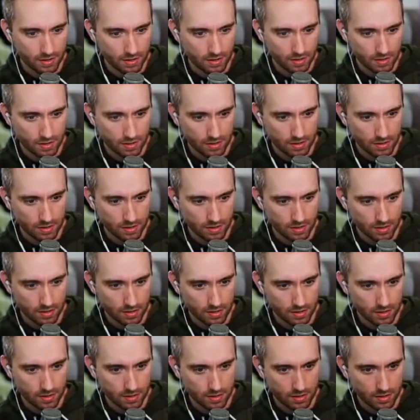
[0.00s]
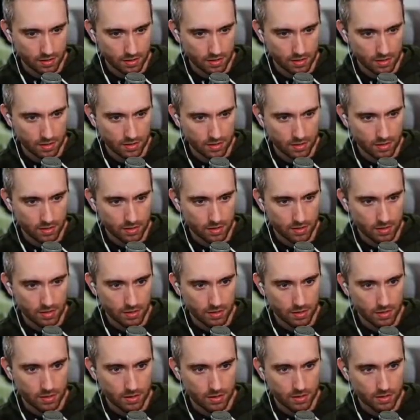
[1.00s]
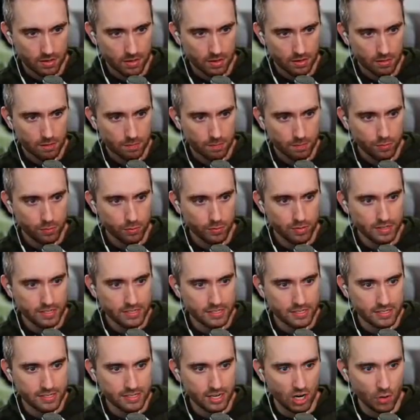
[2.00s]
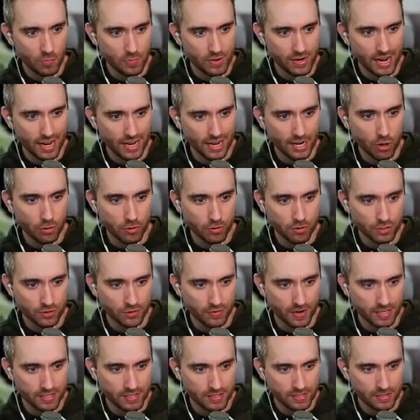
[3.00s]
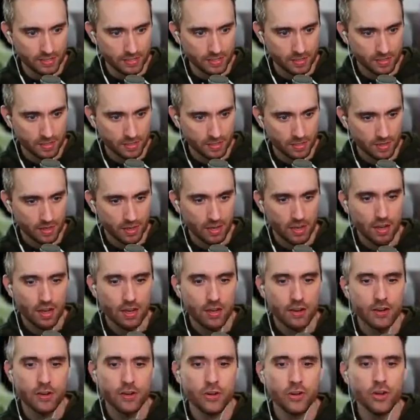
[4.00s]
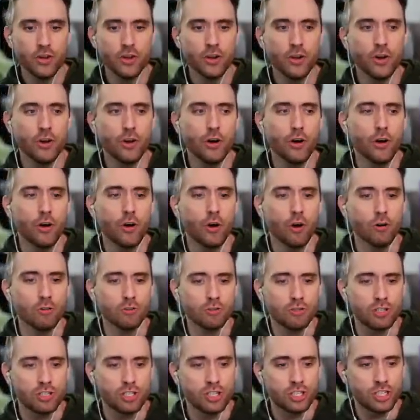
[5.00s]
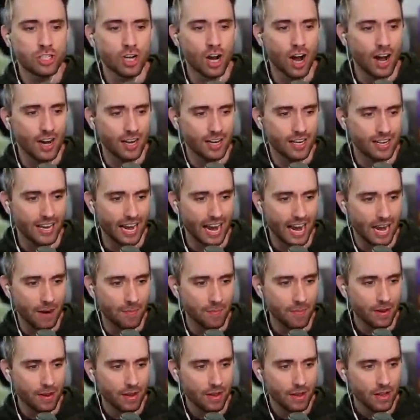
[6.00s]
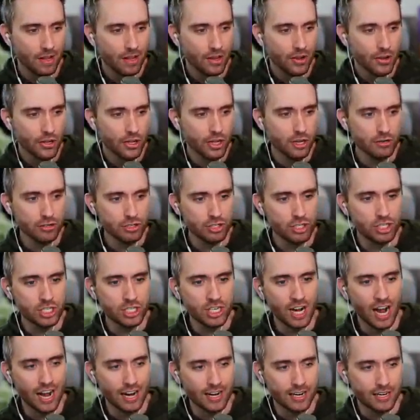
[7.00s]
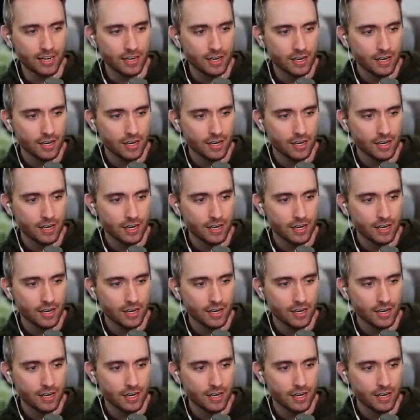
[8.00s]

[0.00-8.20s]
Letty, please tell me we're not jumping onto that please thing. Please tell me I can go through this fence. You suck, game. You suck.